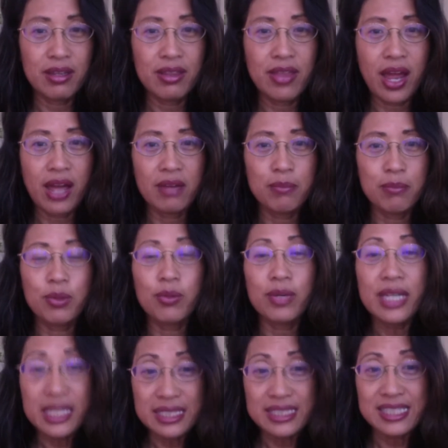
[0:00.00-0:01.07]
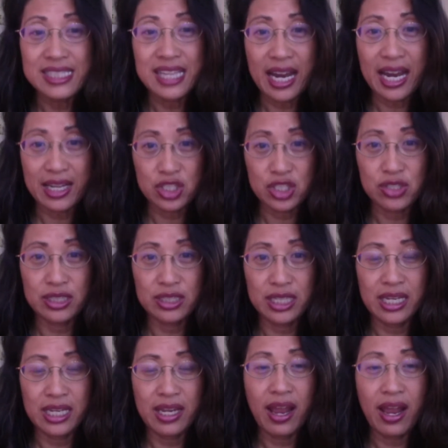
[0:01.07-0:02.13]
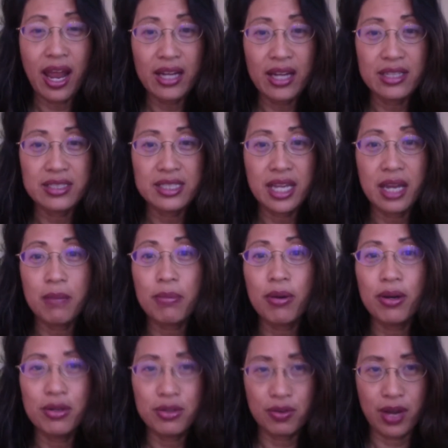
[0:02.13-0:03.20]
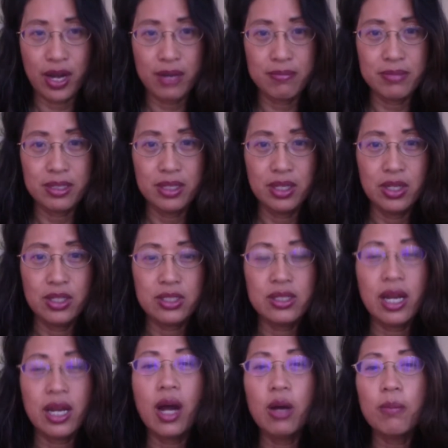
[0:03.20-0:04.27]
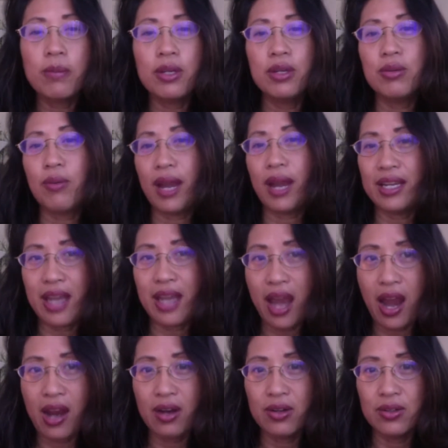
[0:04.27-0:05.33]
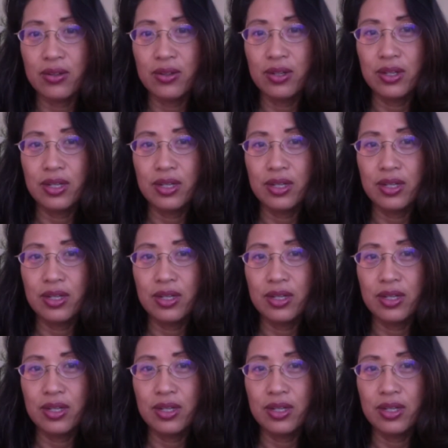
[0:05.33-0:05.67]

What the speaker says: That Maurice actually has a program to help you right now